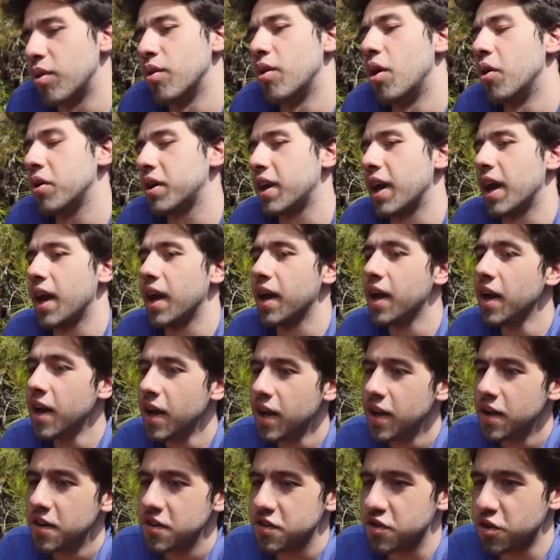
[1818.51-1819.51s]
Okay,
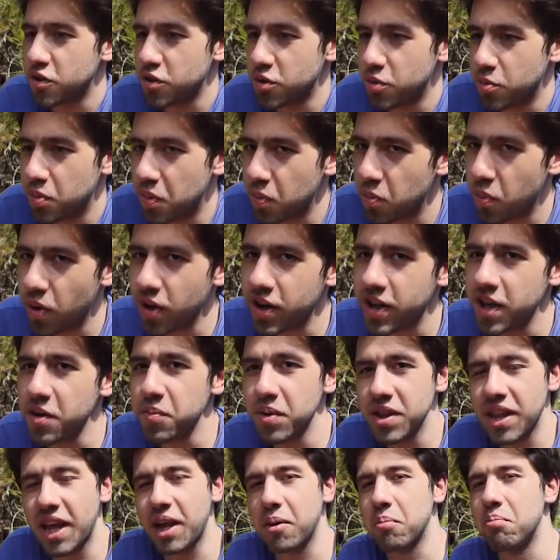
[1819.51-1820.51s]
so we're working
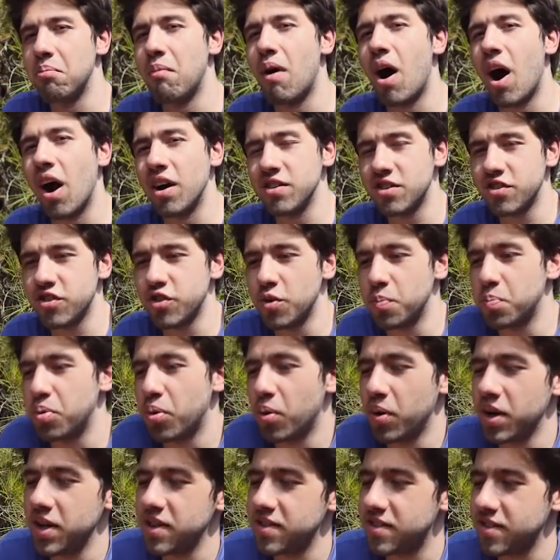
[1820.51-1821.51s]
with like monster
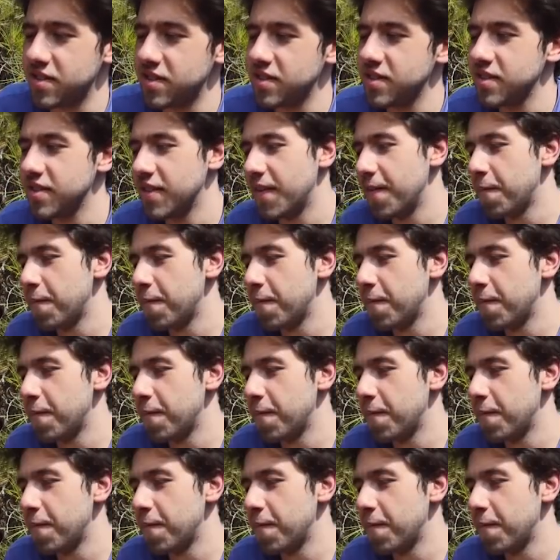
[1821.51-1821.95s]
poison.